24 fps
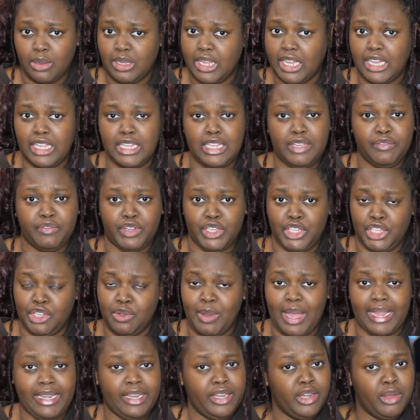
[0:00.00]
Luckily for
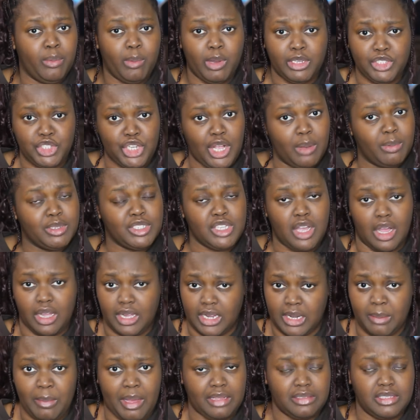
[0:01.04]
you, I didn't know what y'all were
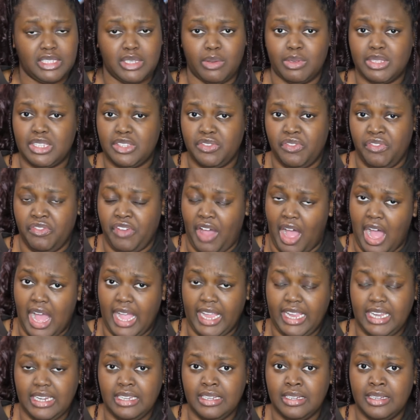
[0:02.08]
talking about, so it's
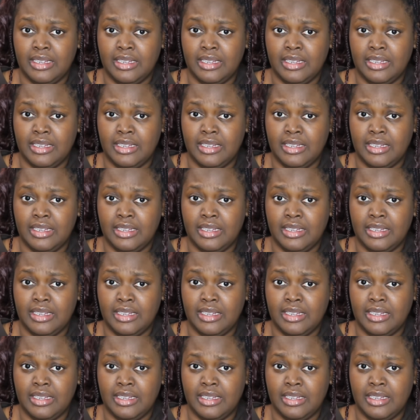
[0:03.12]
fine.